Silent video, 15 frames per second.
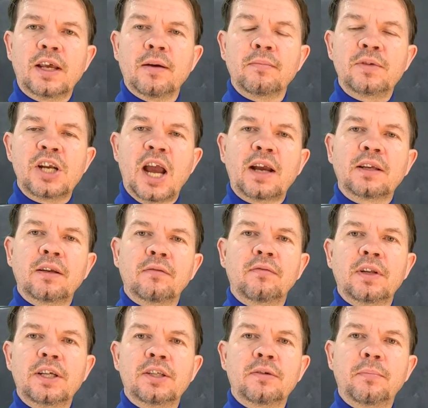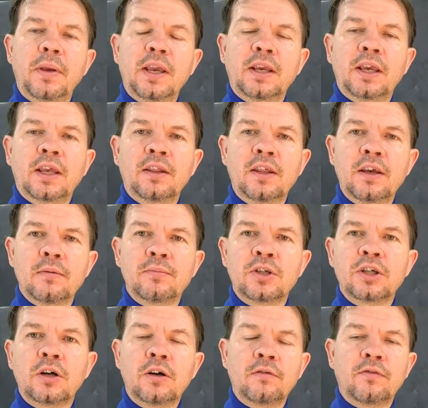Objectively speaking, the
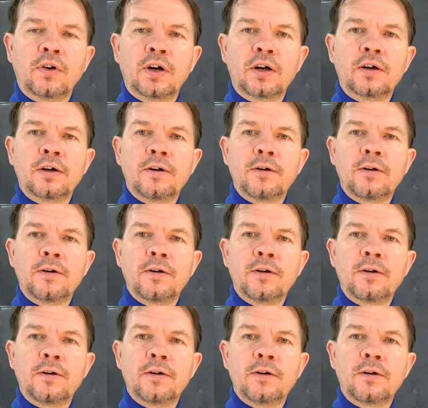observer